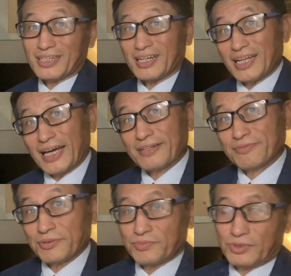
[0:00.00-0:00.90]
A lot of
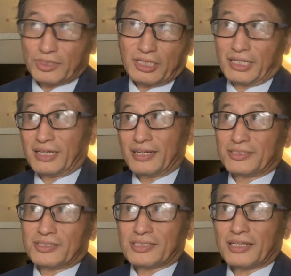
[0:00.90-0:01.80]
them, let's
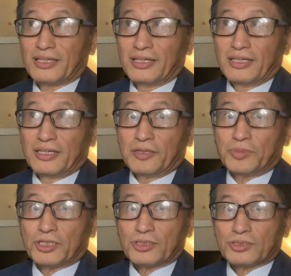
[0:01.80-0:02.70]
just say,
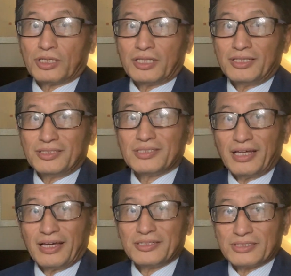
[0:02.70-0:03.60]
because in these
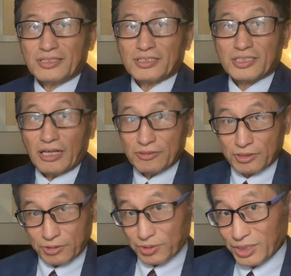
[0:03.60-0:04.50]
days, South
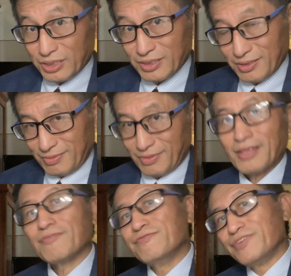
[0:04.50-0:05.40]
Korean,
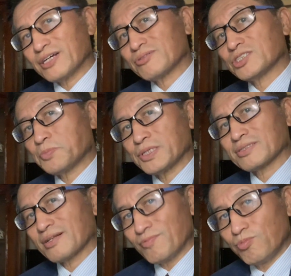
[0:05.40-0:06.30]
very
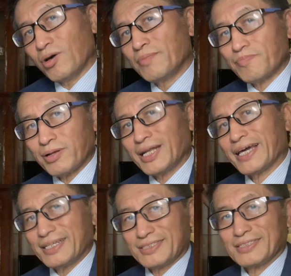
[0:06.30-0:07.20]
specific one
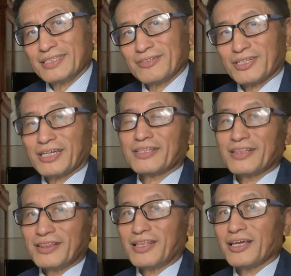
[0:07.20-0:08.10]
place, okay,
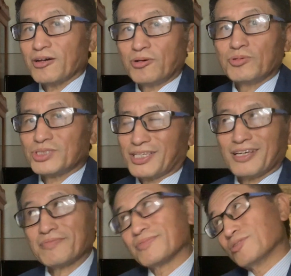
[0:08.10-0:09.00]
they always
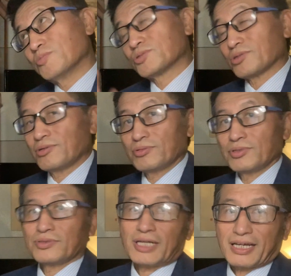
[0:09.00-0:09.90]
get almost all
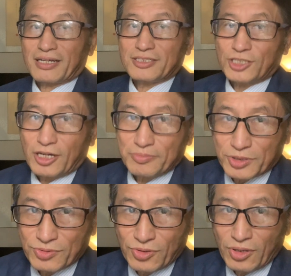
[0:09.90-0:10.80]
that kind of
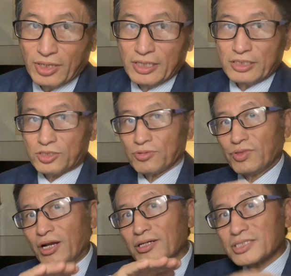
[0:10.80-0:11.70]
jobs. So
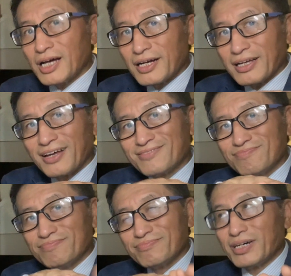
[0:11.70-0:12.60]
their dock have
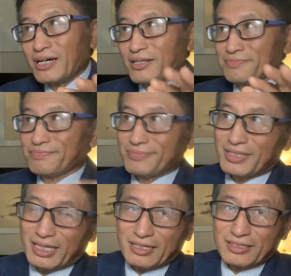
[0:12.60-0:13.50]
about
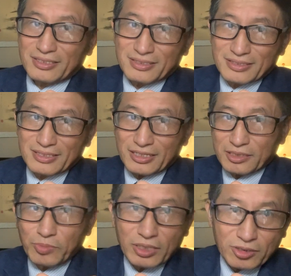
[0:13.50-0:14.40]
like a
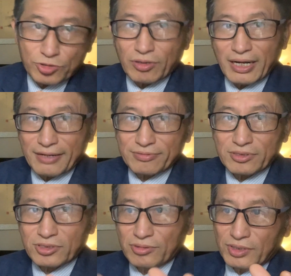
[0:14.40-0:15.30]
6 meter draft.
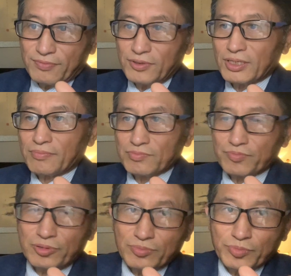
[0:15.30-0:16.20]
So if you can
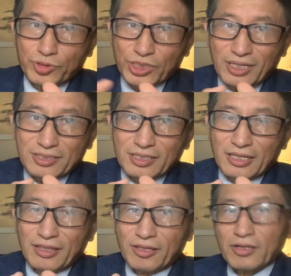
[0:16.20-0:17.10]
push anything
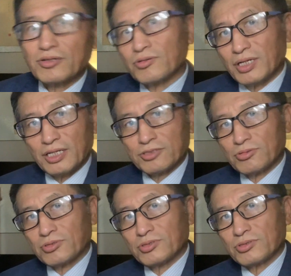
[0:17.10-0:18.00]
in there right next
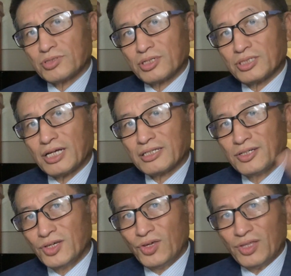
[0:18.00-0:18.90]
to their dock,
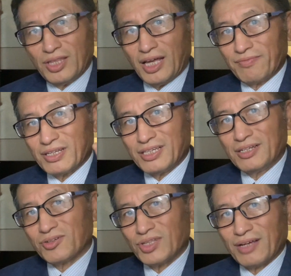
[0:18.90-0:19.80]
they have the
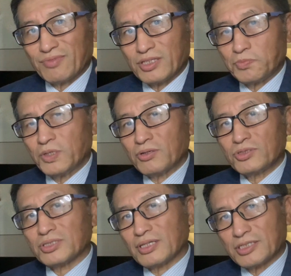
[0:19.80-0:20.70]
gear, they have the
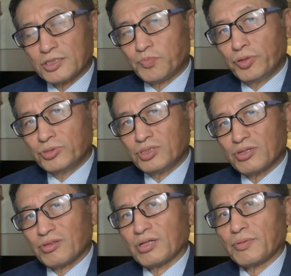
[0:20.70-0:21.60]
experience, they just push their
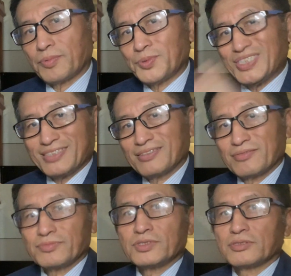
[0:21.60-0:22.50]
thing
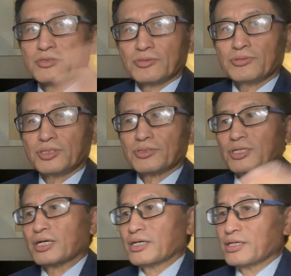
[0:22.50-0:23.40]
to
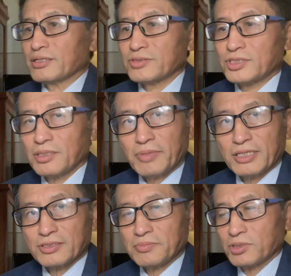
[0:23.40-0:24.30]
your
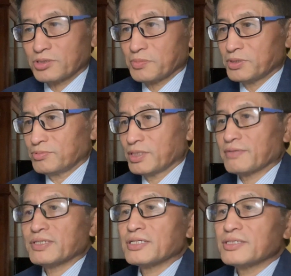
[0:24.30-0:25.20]
semi-submersible,
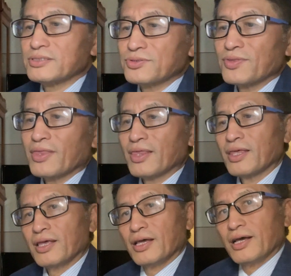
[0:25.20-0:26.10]
whatever it is.
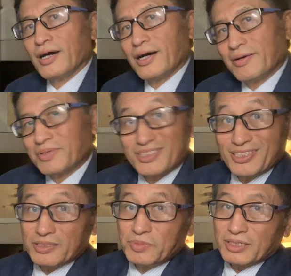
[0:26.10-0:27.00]
But
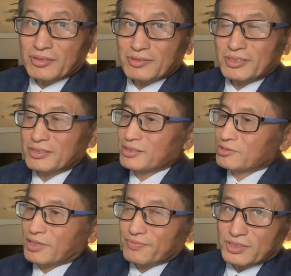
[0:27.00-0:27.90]
6 meter
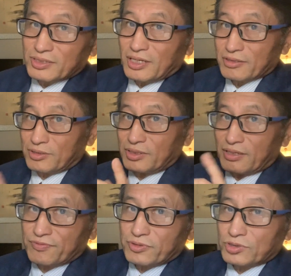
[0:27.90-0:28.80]
draft is not good
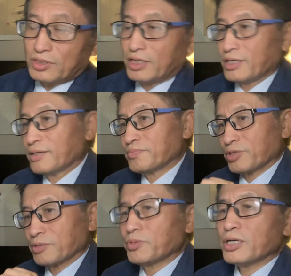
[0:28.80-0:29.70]
enough for
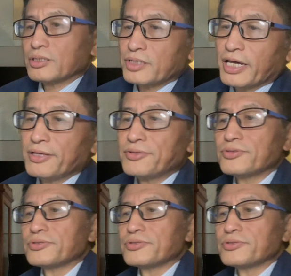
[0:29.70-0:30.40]
break bulk, okay?